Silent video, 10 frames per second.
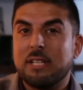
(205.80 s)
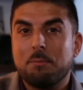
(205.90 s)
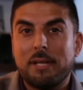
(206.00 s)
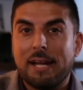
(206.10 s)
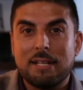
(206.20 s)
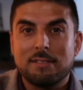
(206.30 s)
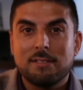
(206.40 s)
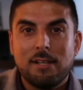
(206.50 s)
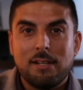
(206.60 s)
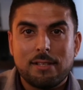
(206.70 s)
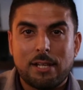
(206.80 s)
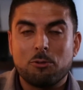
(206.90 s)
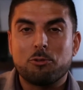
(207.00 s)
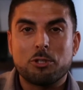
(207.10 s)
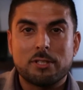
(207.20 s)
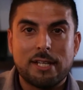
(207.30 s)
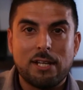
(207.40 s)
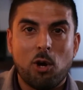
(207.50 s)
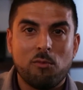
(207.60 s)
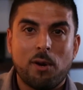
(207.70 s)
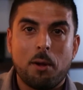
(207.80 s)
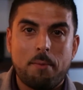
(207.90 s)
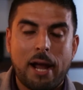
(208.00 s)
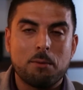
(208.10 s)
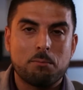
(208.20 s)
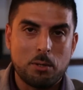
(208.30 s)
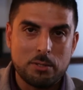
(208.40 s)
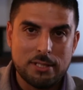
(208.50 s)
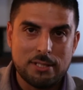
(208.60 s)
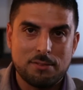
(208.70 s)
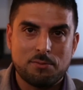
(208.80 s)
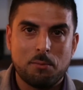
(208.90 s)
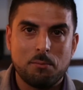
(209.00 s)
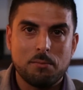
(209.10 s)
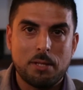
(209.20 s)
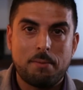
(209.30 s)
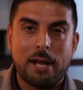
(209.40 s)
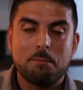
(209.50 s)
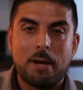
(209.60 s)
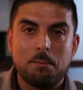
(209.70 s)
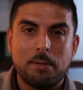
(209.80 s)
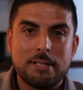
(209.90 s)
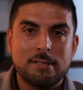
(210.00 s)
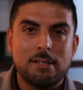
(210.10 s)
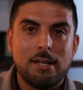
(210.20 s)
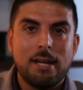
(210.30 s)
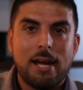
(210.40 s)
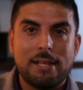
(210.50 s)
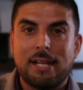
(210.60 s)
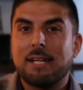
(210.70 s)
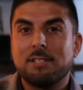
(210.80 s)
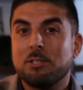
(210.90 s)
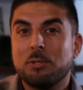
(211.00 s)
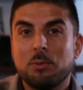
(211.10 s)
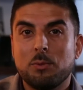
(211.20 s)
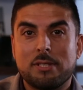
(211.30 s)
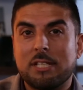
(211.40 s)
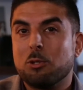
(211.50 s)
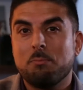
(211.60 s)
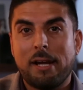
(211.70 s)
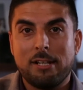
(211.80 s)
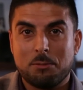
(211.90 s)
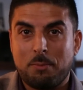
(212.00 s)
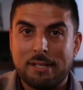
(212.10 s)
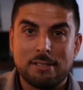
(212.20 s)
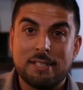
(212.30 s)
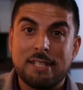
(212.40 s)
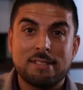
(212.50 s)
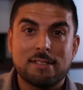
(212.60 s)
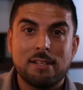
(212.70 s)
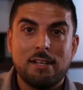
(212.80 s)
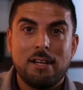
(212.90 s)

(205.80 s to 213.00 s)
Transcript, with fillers: DBAs. They don't trust the overnight backup processes from the backup admins, and they tend to do SQL maintenance plans to disk.